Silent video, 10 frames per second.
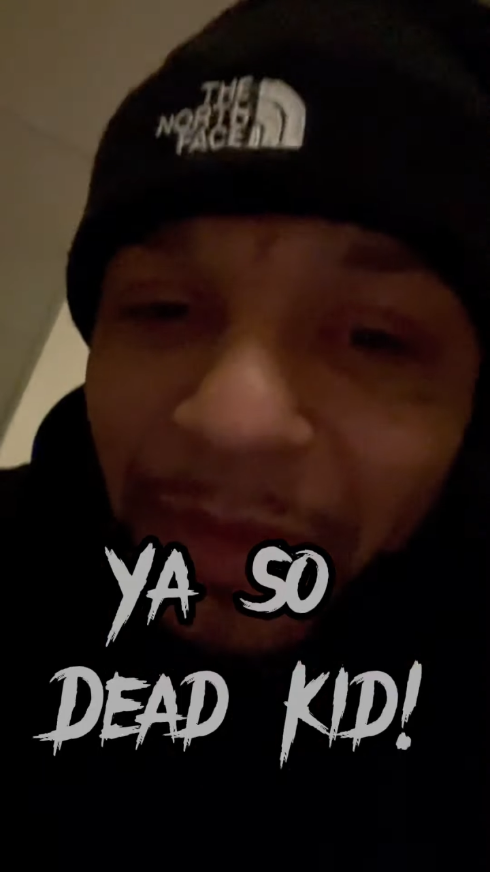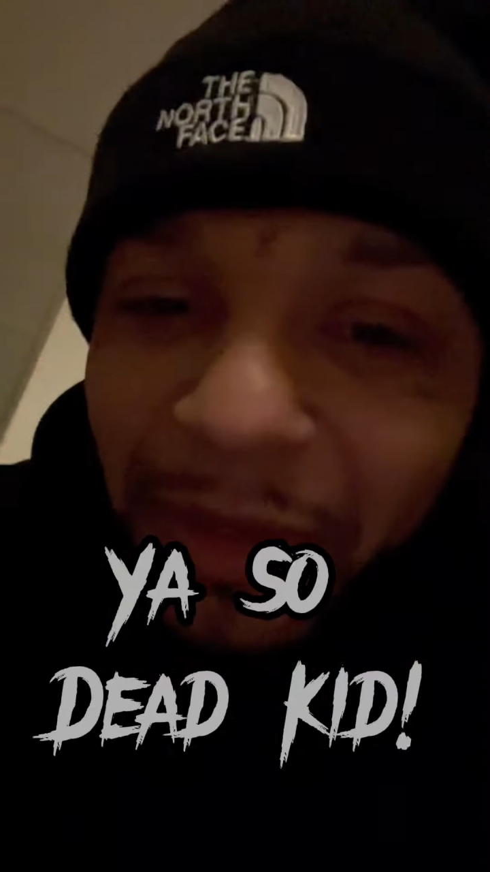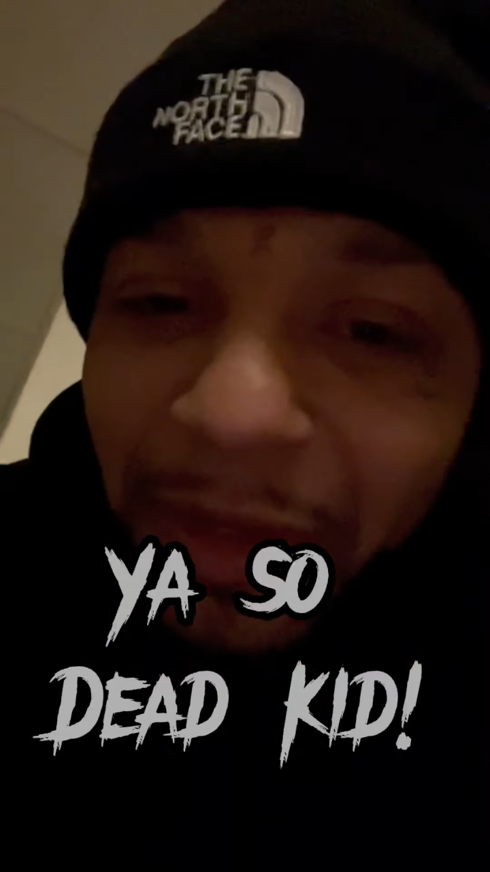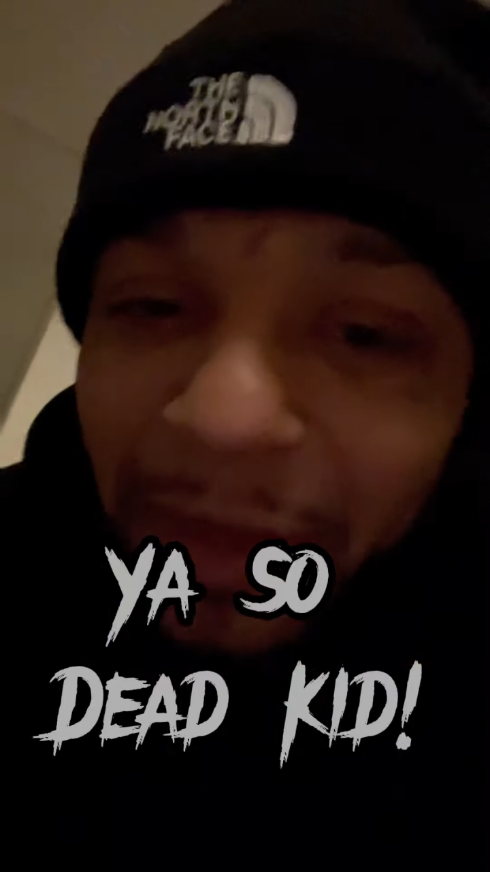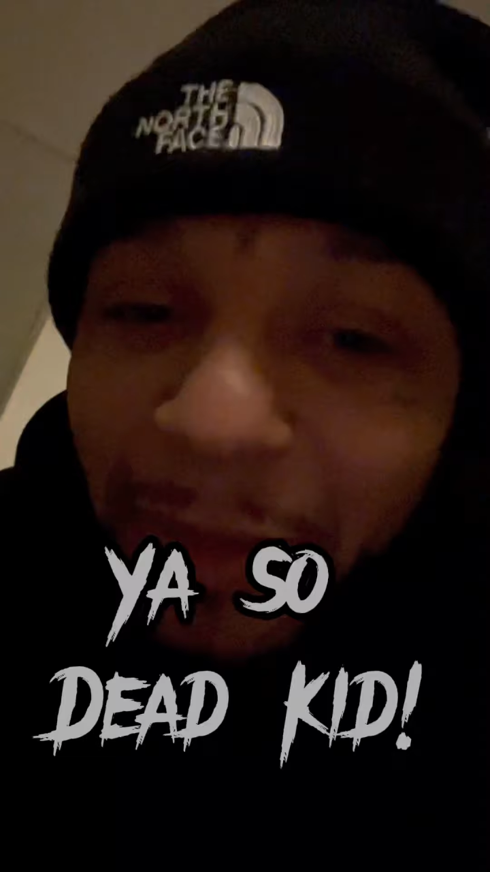
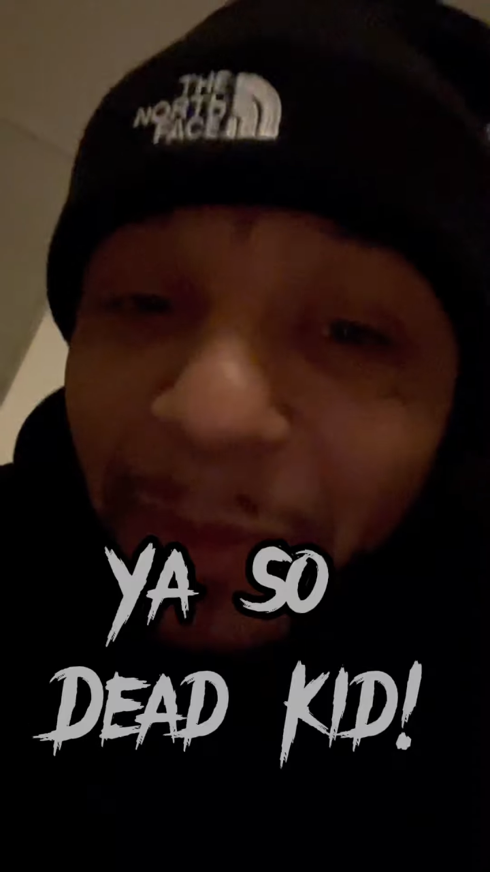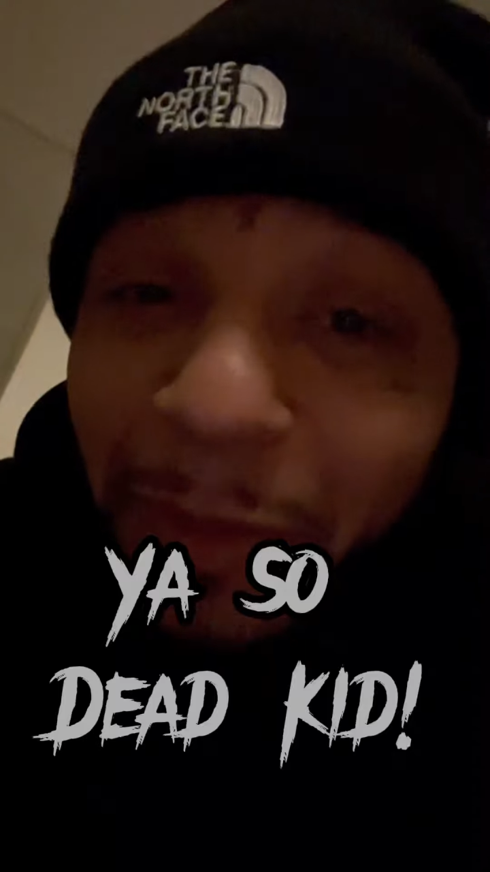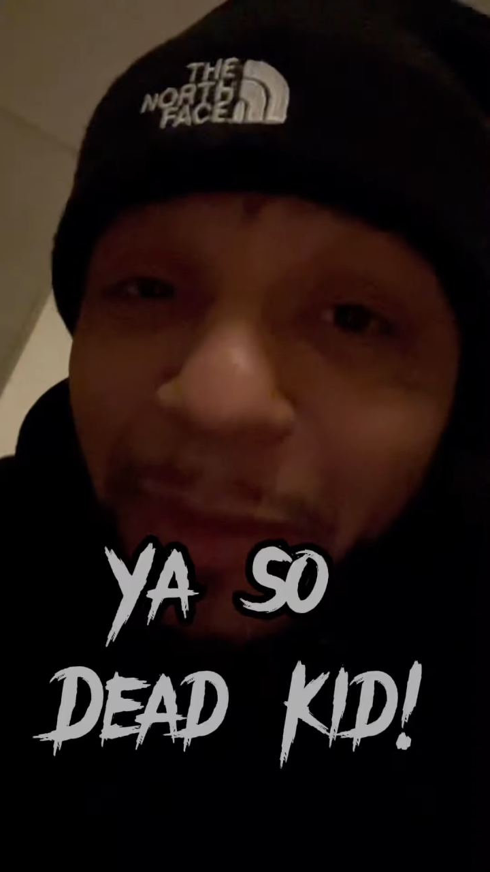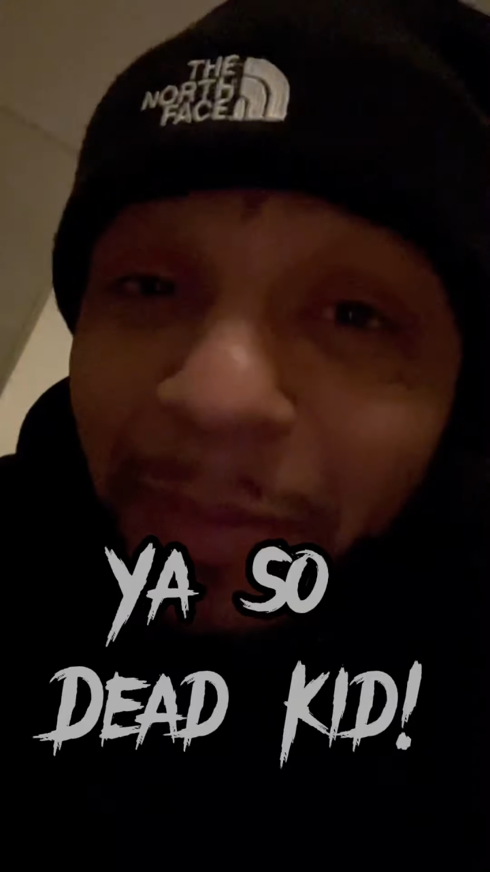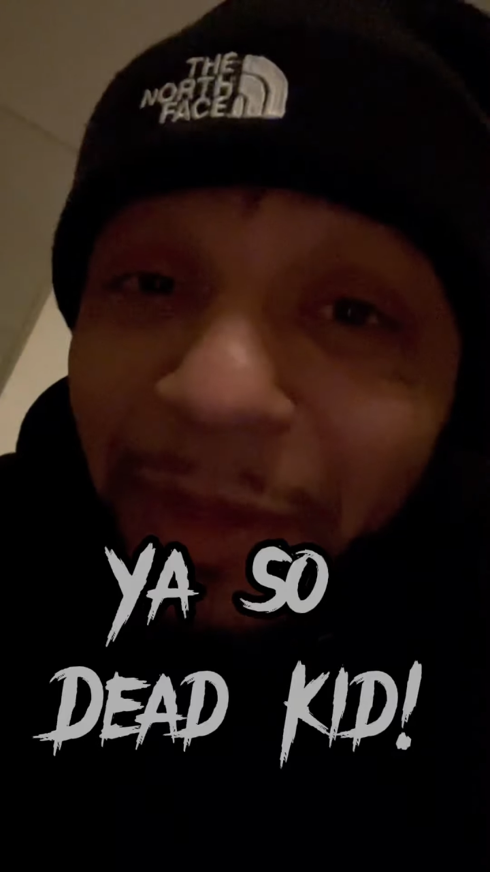Call him
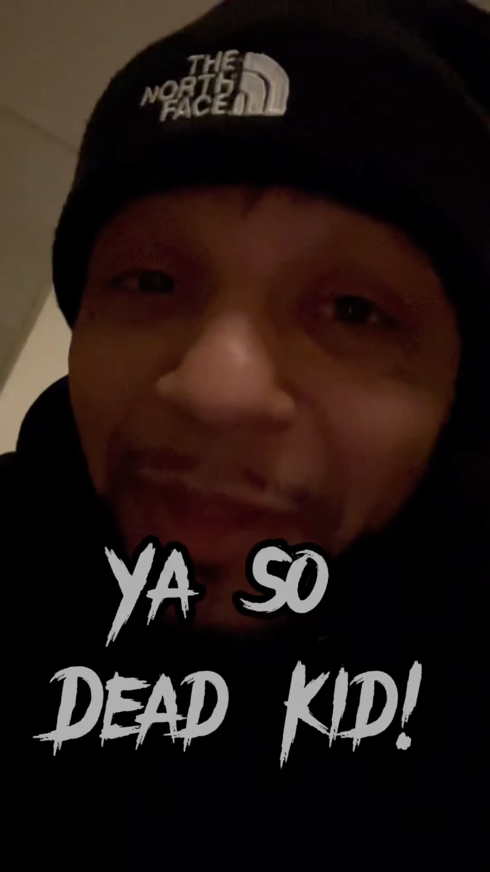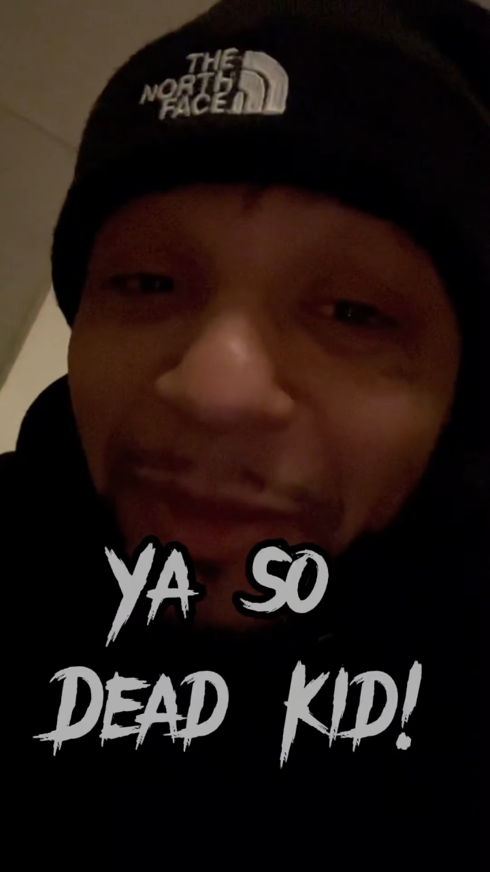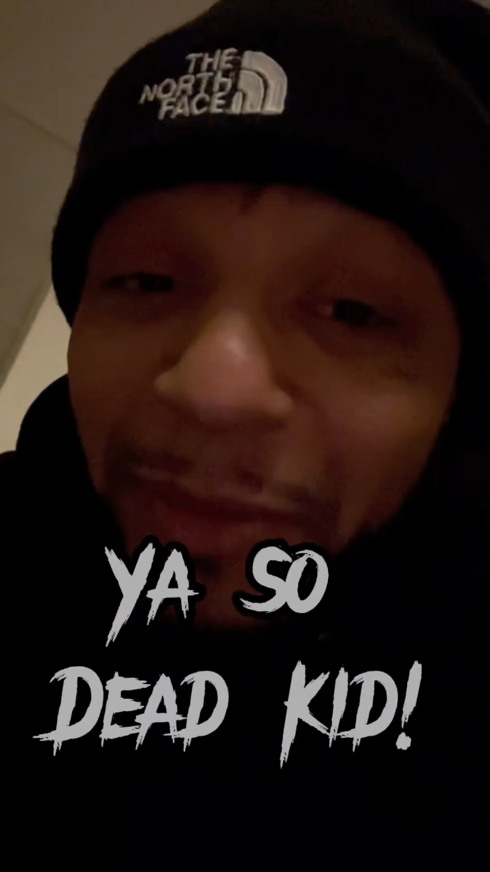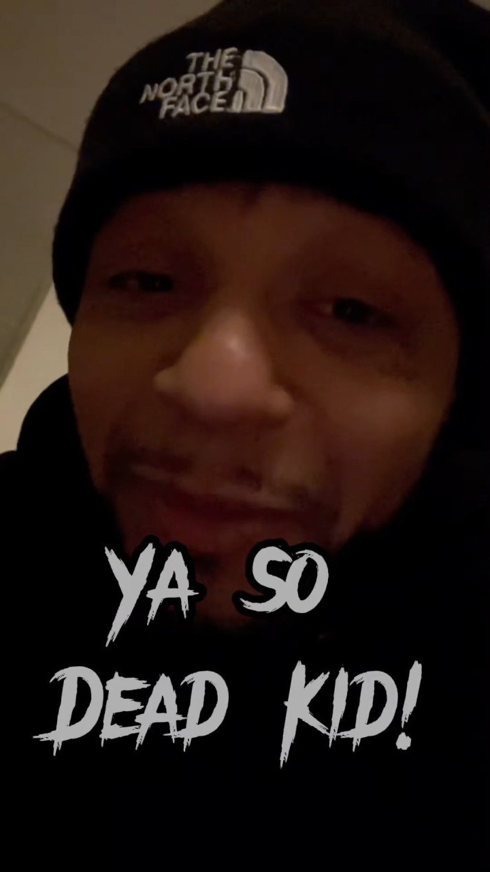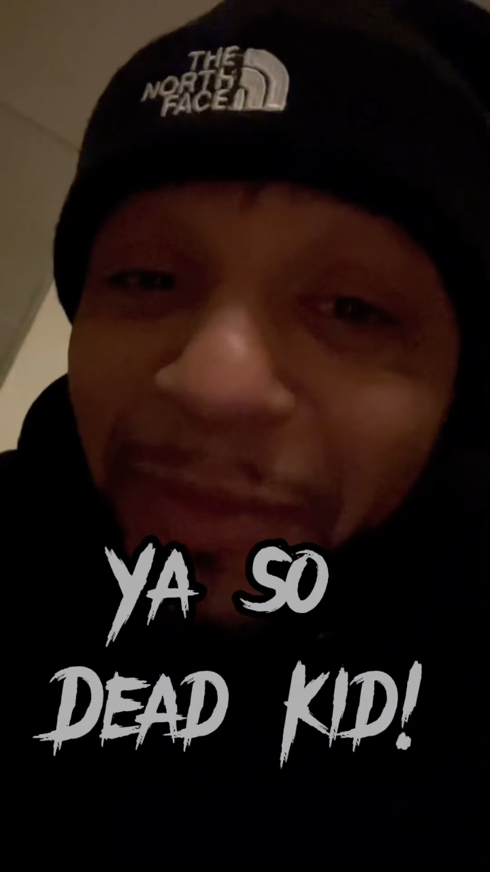on
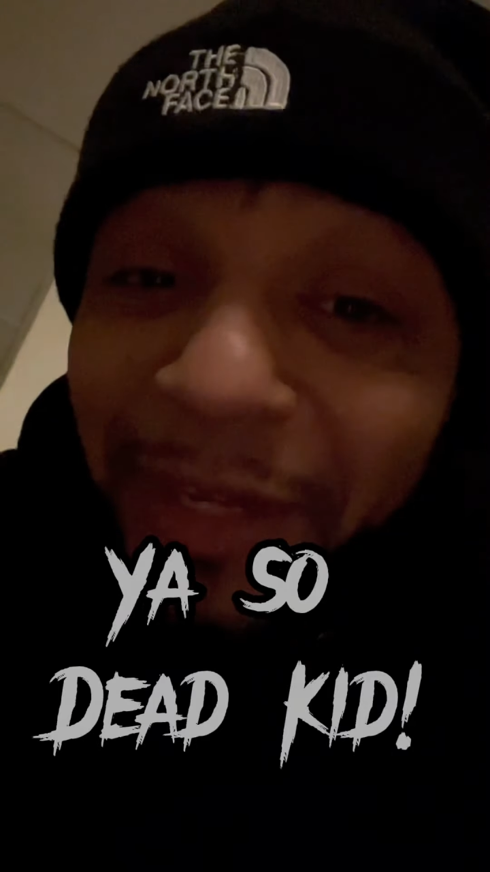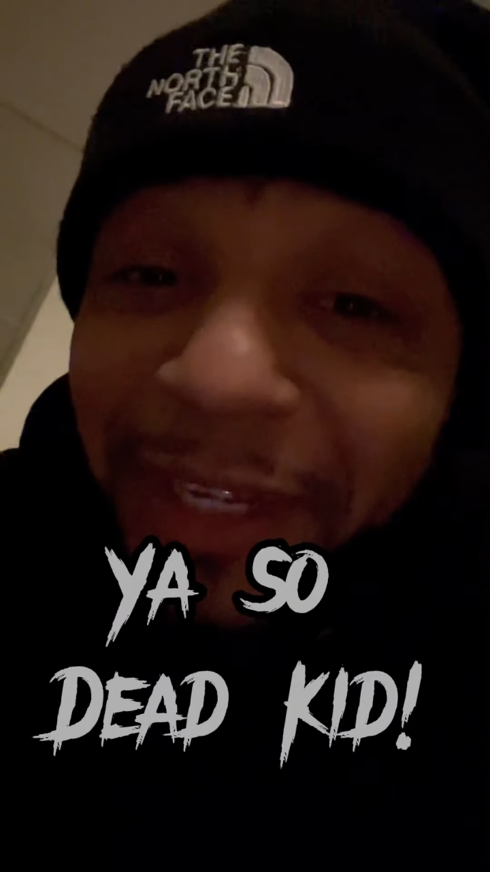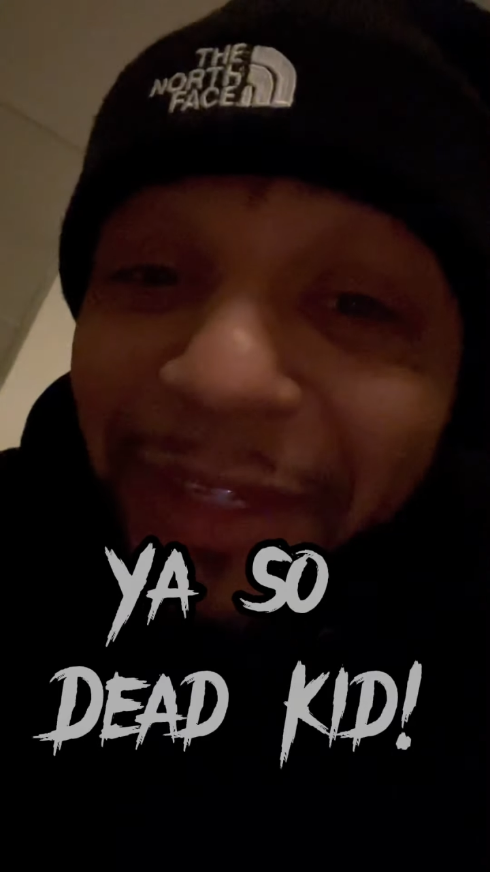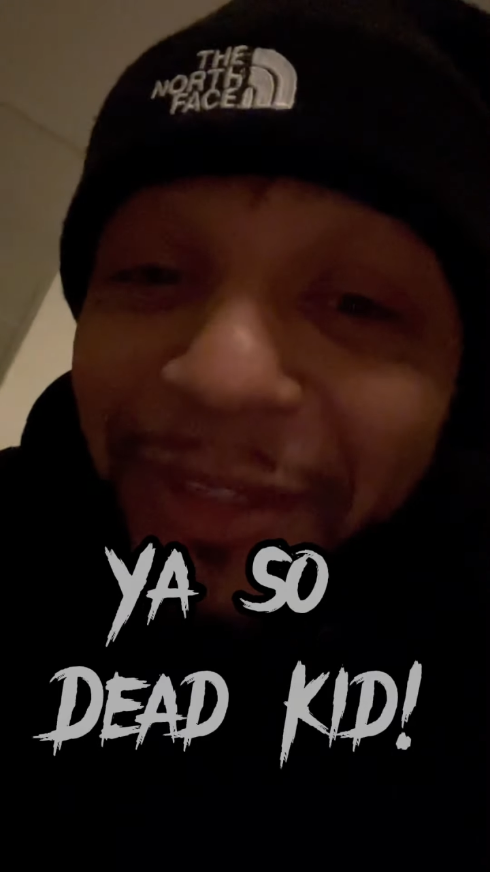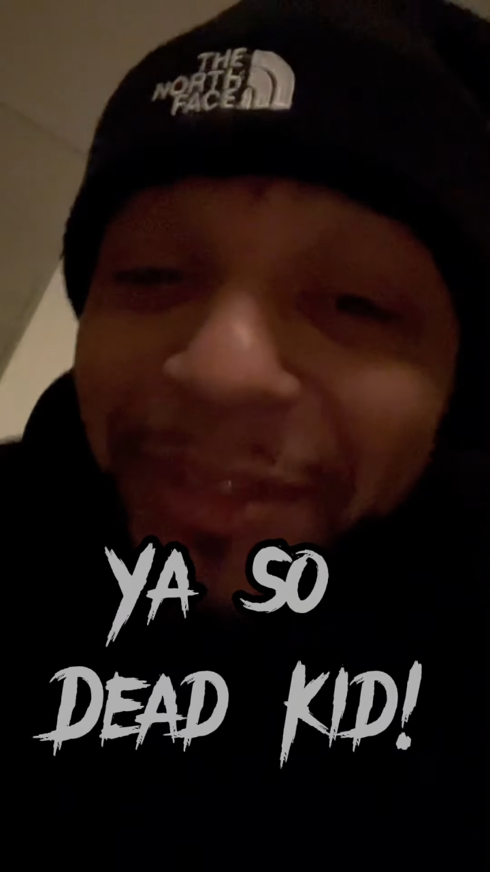methadone
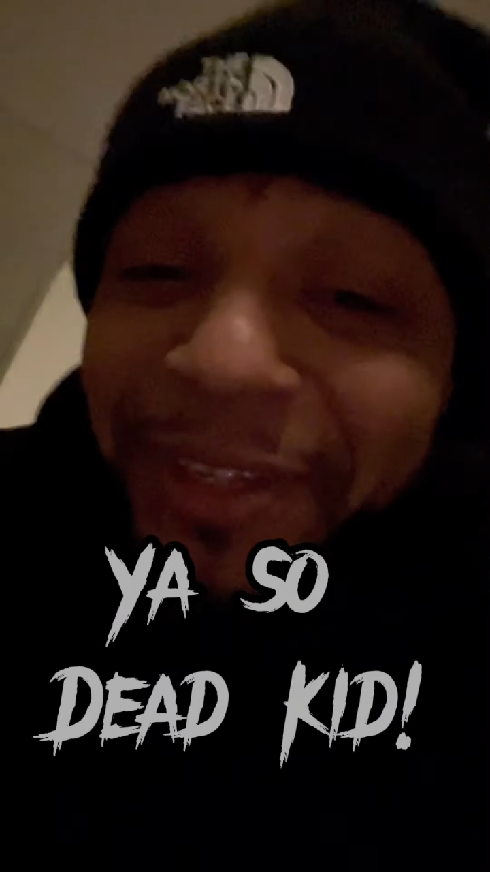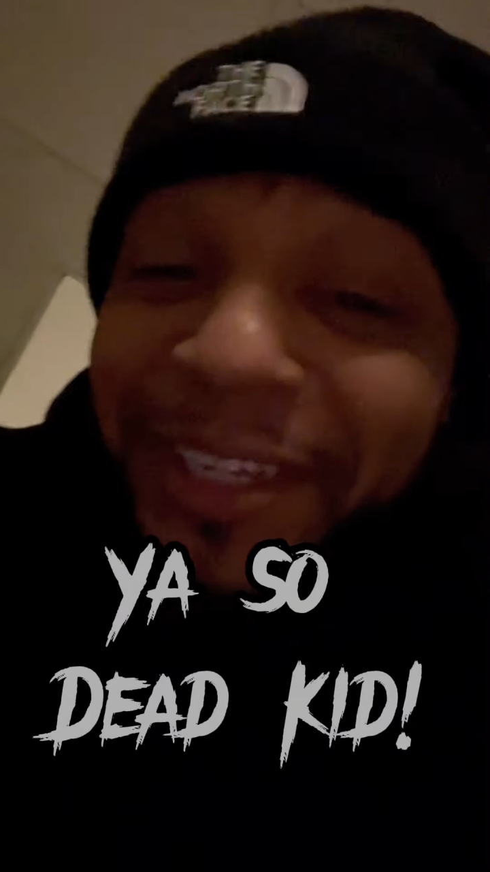miles.